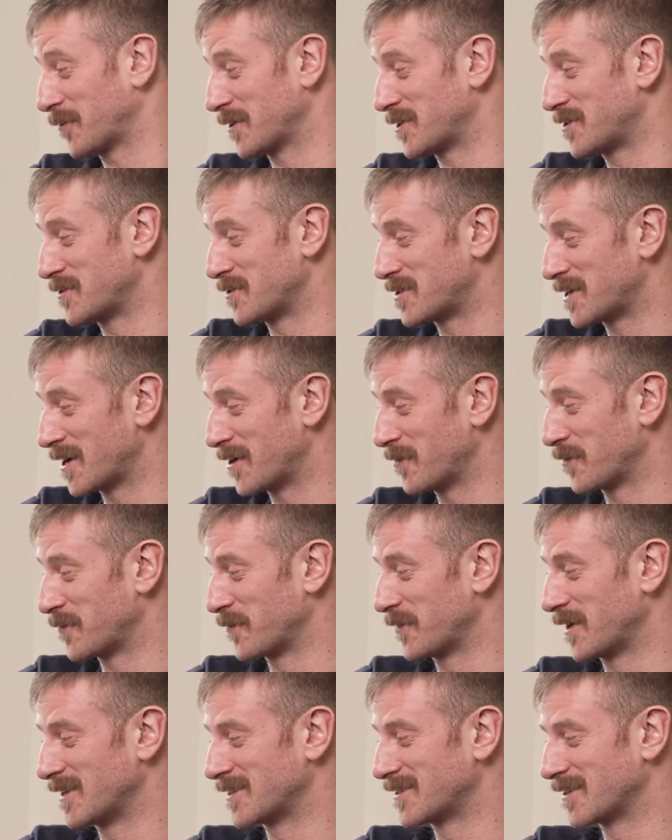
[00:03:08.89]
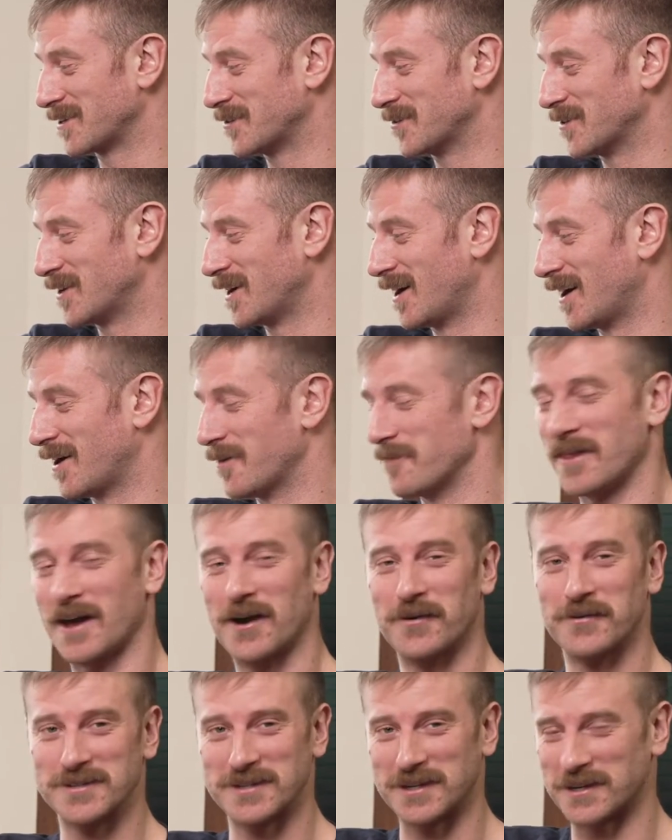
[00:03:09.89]
which you shared with me, so
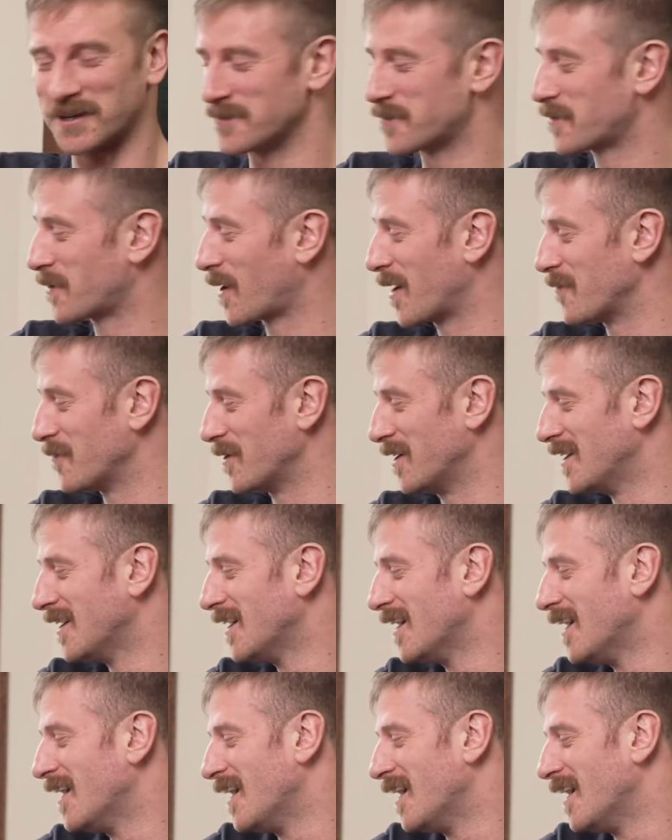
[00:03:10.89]
that was a good primer.